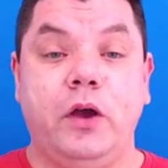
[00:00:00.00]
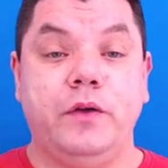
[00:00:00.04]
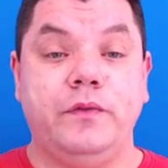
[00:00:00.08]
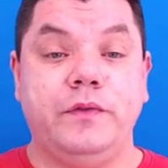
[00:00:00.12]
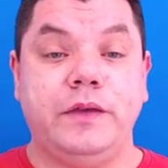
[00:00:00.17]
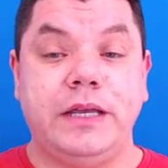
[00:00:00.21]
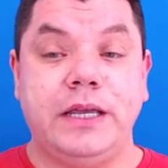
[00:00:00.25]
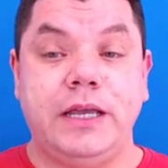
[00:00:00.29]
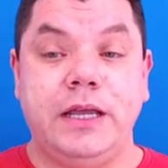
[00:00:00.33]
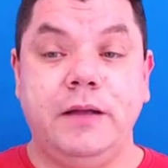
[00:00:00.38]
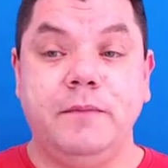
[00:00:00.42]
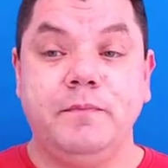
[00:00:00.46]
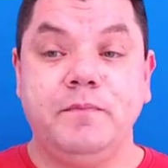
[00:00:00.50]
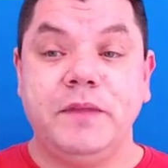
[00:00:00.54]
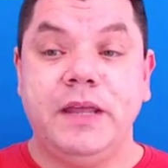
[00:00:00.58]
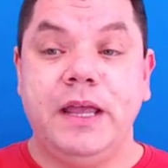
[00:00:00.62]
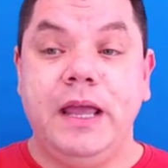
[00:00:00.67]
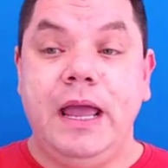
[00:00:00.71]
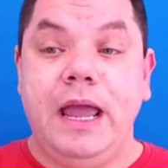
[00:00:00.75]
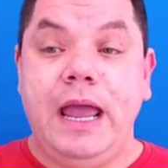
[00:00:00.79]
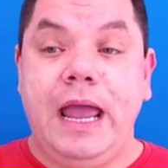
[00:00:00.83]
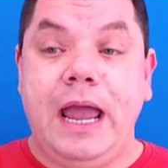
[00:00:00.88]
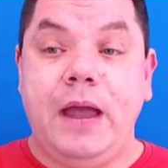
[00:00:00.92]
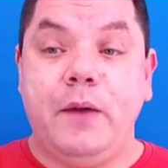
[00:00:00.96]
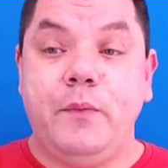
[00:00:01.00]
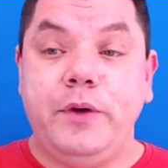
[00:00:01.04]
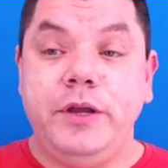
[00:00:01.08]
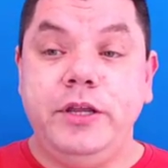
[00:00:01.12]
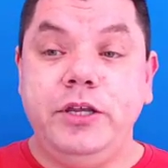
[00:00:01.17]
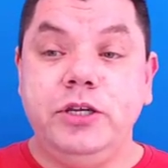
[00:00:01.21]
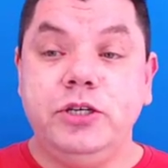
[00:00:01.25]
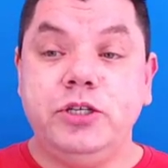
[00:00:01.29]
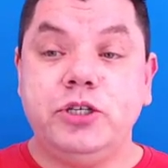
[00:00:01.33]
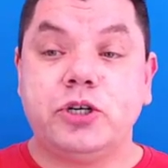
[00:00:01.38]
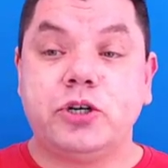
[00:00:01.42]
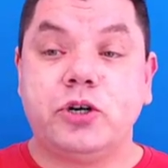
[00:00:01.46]
over here. And
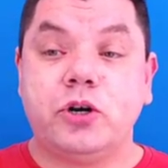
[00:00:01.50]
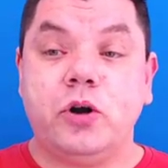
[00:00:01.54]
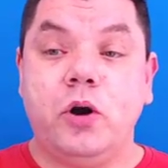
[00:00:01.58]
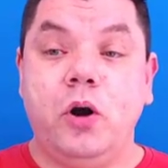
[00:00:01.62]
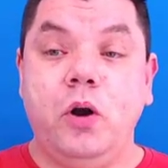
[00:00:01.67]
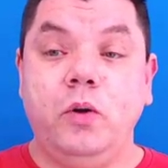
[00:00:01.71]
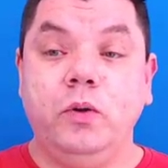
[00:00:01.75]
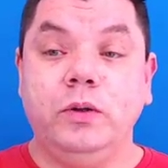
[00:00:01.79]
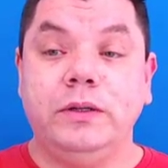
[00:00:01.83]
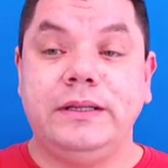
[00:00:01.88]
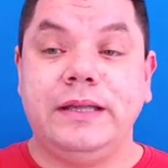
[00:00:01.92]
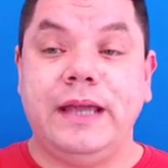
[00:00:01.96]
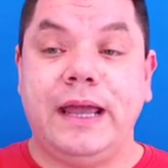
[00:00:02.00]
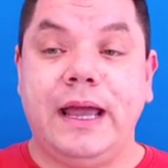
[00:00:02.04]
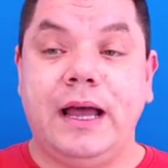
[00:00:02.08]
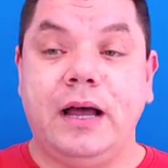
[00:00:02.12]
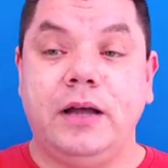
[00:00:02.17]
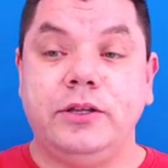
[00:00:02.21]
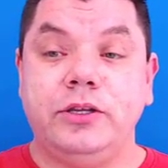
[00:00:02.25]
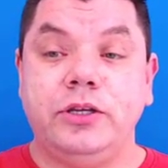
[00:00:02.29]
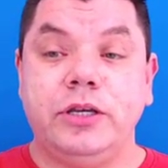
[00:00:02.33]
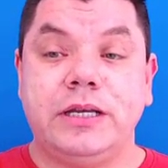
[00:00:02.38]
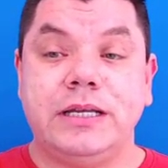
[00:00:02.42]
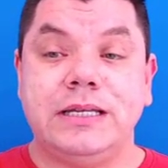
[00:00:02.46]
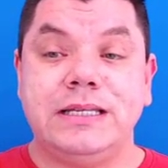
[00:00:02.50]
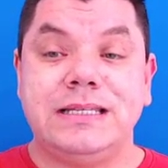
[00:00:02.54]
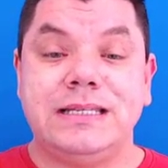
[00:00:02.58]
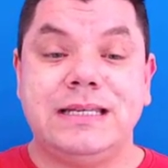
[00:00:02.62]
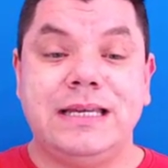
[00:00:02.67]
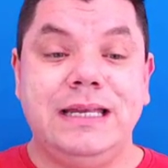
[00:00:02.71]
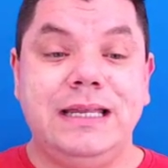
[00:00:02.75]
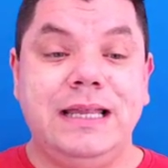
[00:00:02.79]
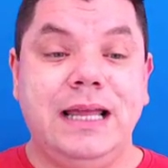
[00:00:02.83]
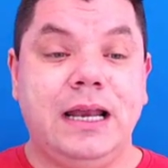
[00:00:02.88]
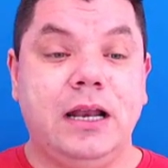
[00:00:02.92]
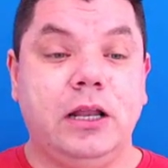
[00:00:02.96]
when you scroll down, you can
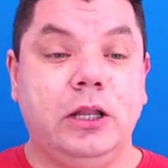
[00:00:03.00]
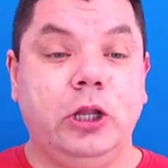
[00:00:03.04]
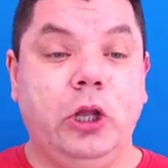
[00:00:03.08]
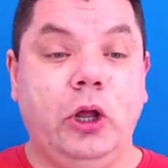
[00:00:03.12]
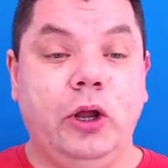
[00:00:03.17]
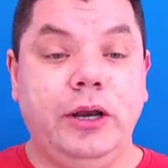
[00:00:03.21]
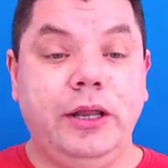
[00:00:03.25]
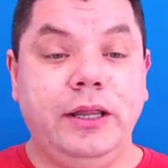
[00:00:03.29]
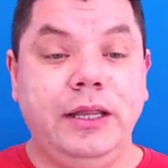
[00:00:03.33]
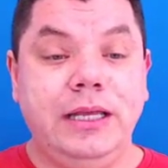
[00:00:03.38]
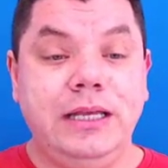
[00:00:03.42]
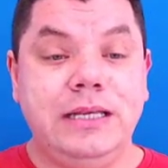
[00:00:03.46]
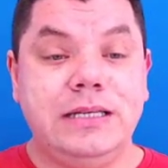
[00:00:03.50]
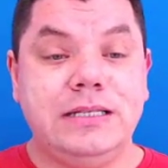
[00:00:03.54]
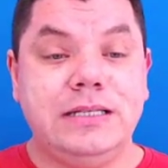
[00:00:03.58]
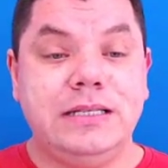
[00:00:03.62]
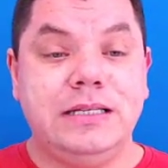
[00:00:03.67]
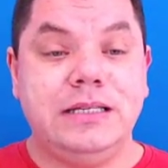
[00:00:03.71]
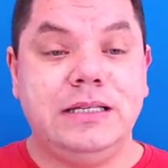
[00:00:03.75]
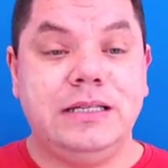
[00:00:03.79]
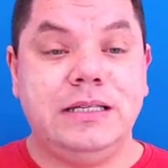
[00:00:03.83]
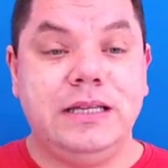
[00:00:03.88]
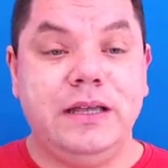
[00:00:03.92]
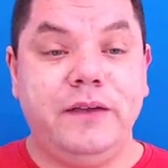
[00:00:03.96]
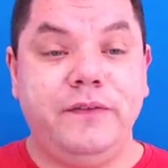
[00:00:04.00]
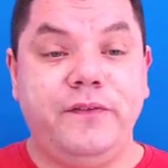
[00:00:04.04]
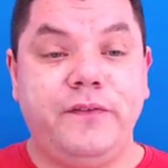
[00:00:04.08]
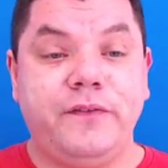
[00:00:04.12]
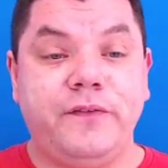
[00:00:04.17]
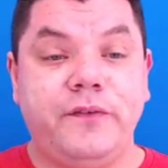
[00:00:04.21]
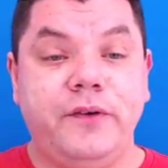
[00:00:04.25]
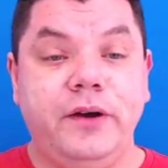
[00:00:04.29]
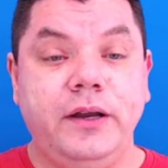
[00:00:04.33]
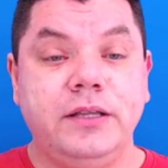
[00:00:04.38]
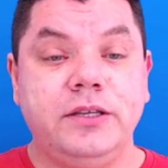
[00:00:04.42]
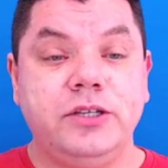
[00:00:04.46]
see that a lot of these
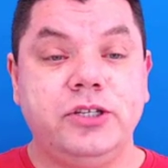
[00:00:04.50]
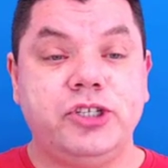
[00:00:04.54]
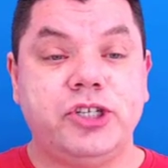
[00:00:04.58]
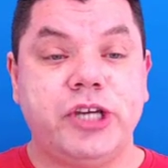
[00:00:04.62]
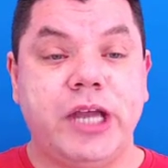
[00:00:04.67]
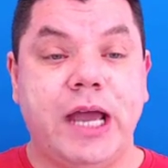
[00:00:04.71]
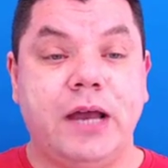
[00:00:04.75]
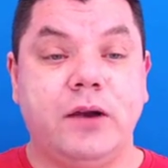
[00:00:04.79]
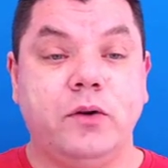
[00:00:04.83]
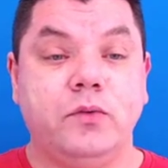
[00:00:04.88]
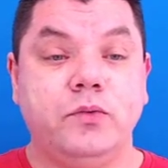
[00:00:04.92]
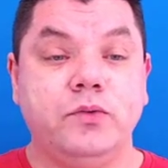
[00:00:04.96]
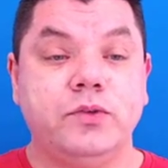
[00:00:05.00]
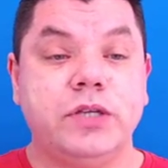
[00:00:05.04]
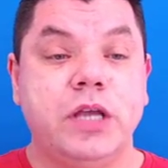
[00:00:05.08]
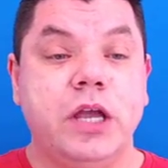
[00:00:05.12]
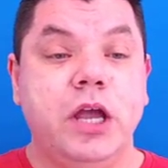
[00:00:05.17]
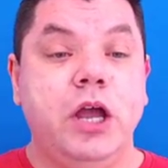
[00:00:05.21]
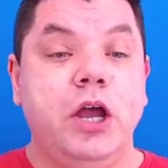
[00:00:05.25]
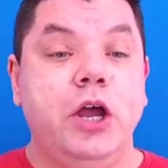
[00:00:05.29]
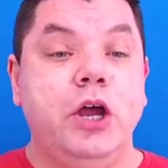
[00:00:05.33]
different channels